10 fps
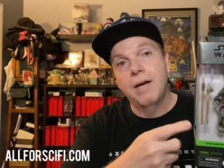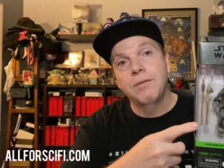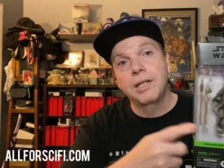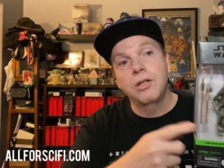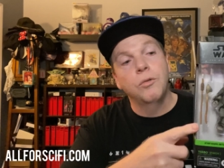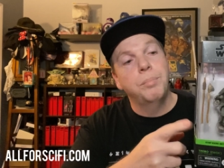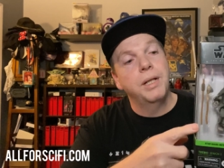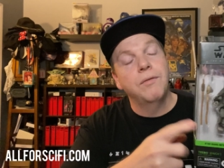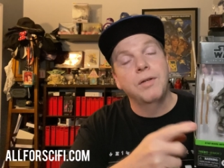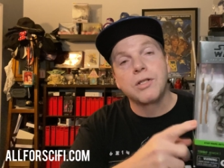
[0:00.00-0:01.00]
a little
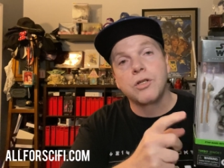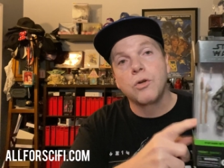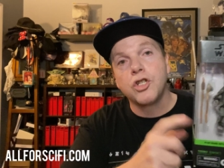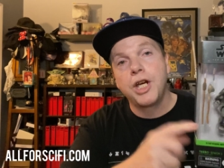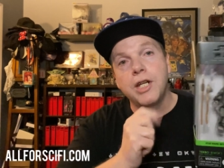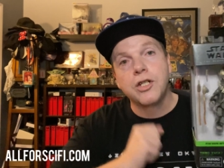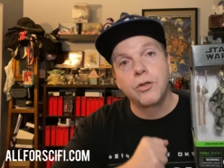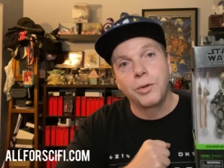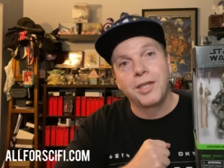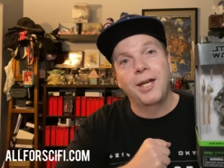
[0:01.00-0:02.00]
bit of an
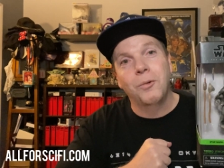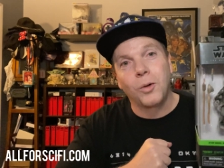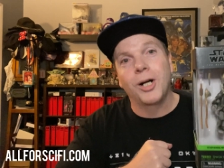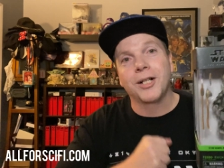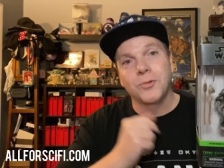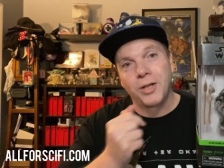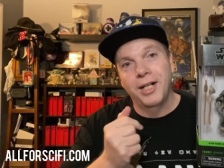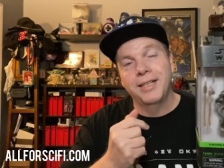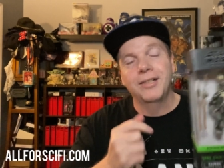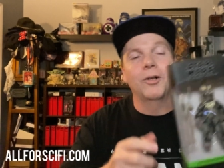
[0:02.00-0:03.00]
association with Ewoks,
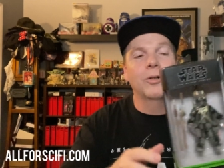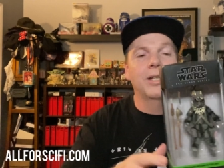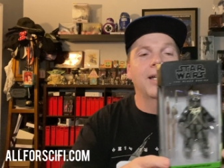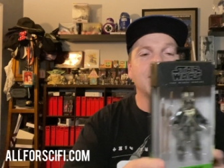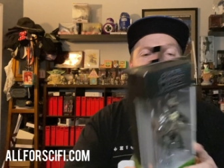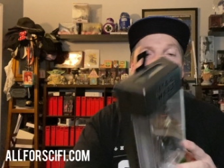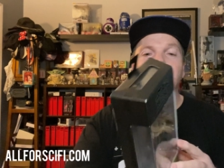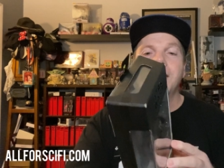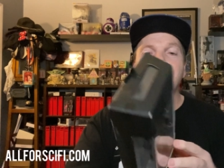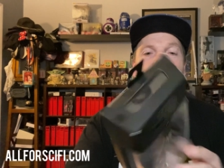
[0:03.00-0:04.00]
right? Okay, so
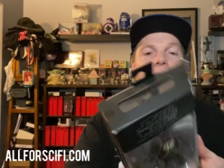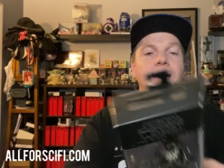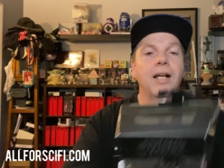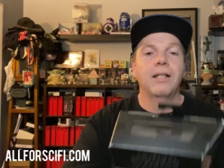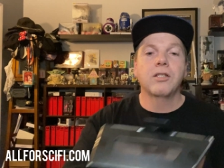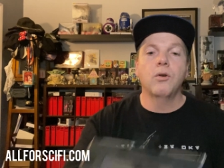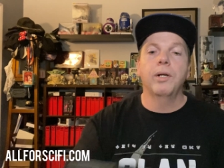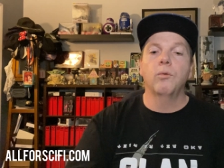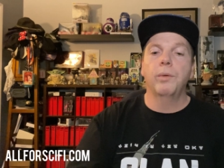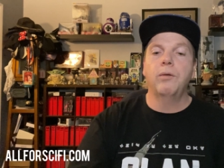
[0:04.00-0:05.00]
let's go
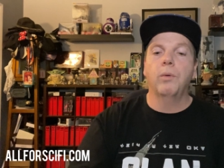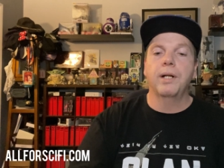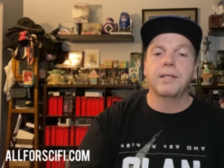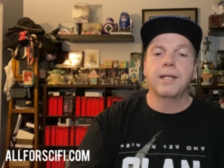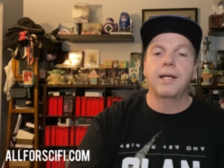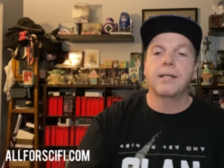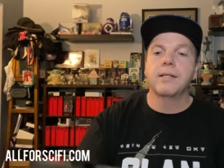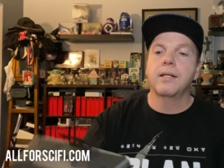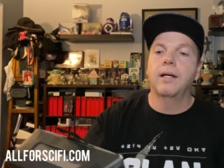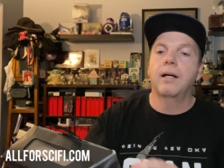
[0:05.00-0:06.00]
ahead and read what it
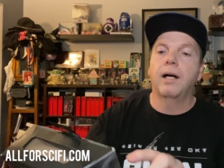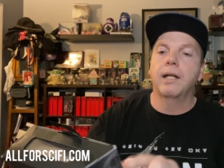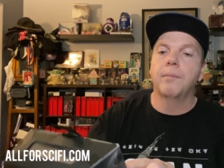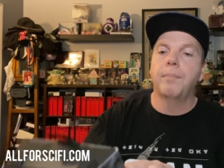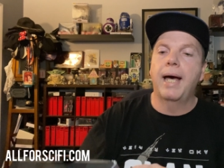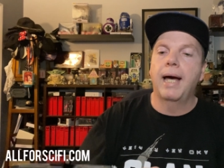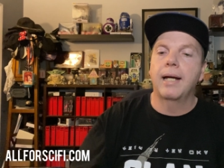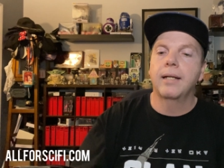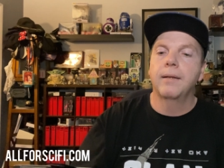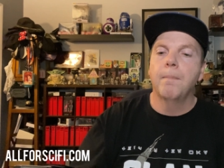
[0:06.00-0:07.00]
says on the back.
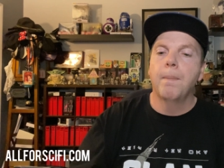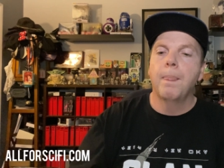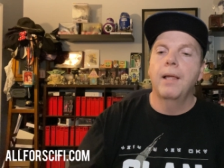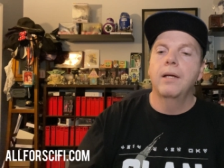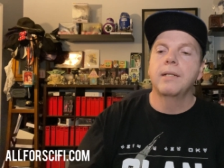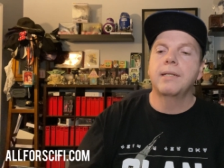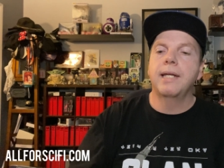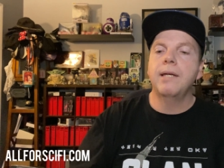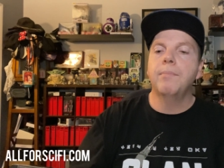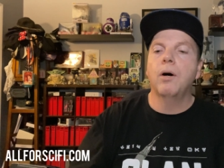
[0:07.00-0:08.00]

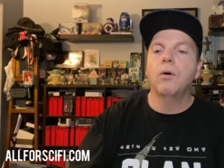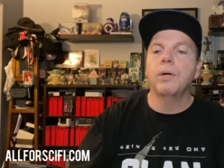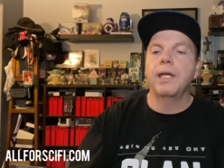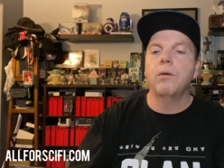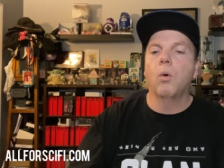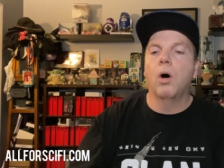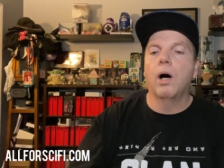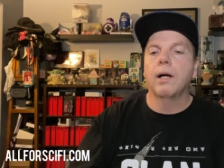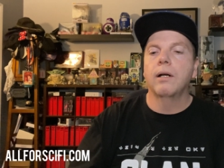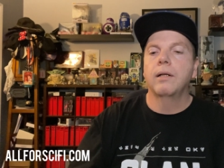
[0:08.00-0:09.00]
Teebo Ewok.